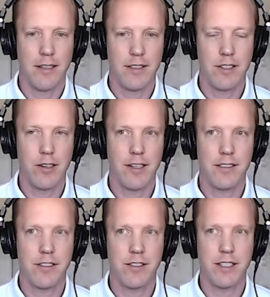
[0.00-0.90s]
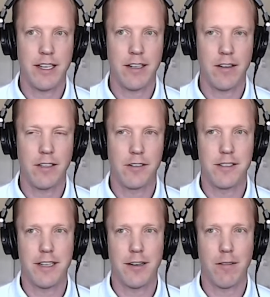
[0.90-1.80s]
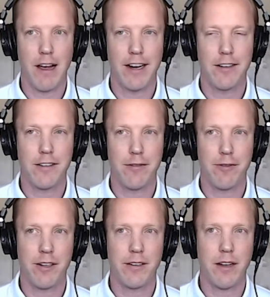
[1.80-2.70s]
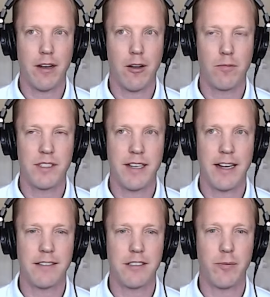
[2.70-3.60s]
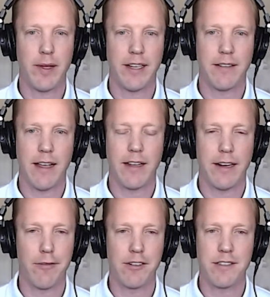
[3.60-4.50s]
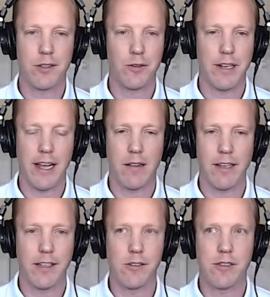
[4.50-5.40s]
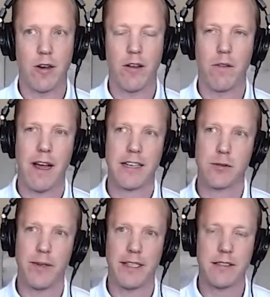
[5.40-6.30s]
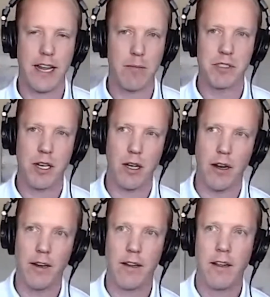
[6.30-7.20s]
It sure is. You're seeing a lot of different stances being taken every single day. Like you saw last week, Samsung,